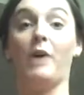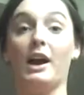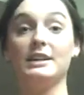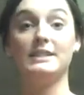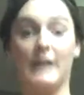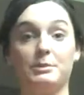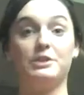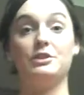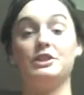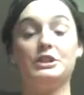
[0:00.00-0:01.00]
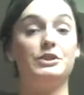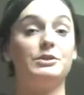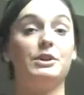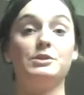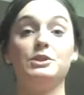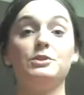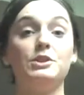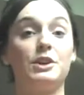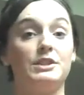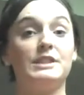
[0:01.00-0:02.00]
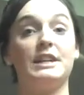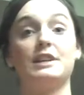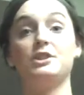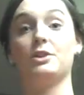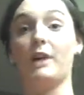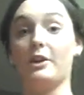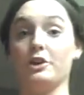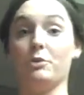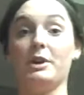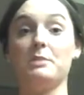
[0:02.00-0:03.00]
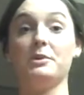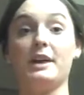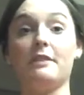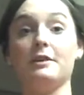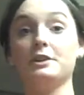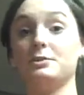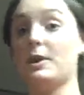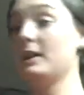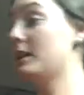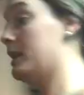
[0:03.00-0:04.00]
rock, step. So you just use those 2 turns to get you around. Open up with that first one,